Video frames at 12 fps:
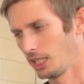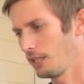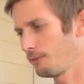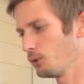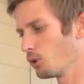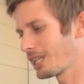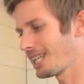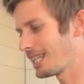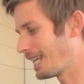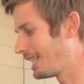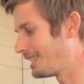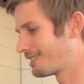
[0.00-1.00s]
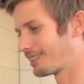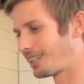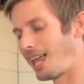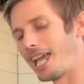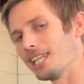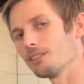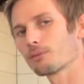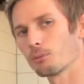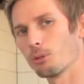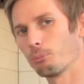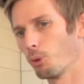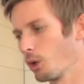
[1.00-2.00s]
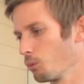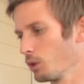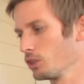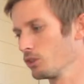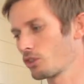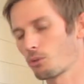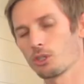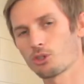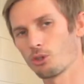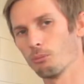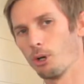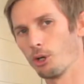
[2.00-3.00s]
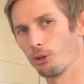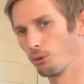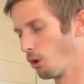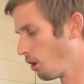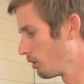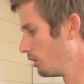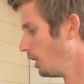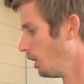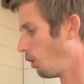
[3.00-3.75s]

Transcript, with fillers: If you're getting any delay from the point when you switch your motor on